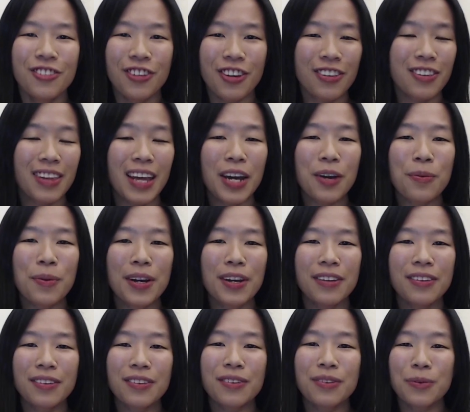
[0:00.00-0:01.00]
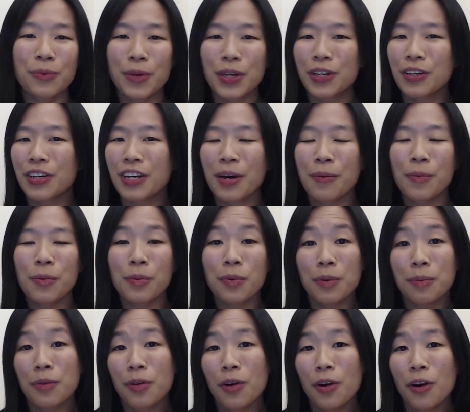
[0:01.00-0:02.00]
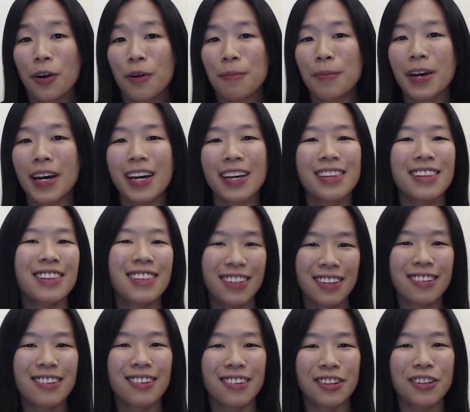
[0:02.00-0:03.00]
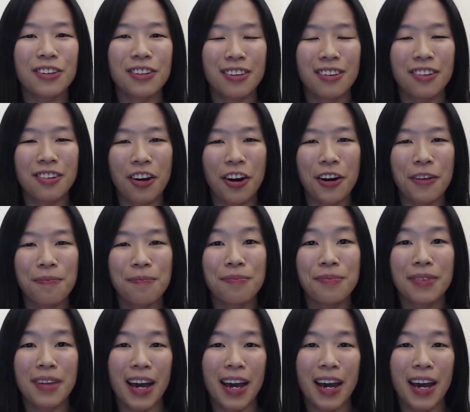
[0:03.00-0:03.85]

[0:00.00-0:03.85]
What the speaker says: Just like risks, we could come up with more, but this is a good start.